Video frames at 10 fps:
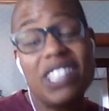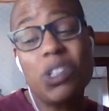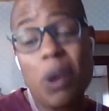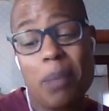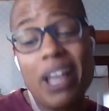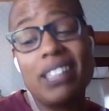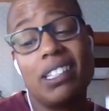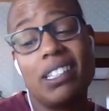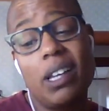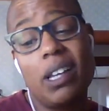These are our
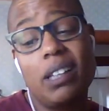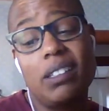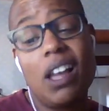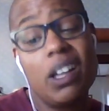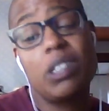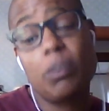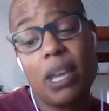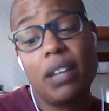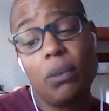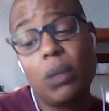biases on
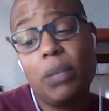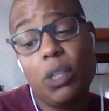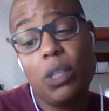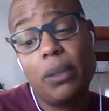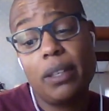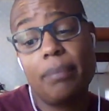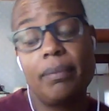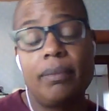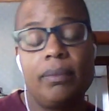display. What do we do with them?